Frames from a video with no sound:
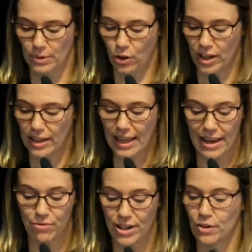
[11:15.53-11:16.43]
looking at
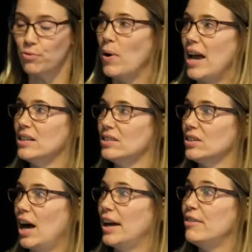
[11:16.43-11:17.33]
getting rid of
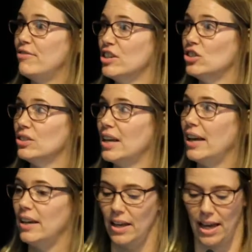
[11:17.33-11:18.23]
waste and
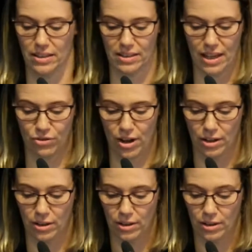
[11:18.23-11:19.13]
efficiency,
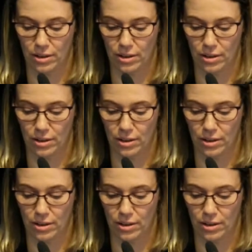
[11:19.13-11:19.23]
etc.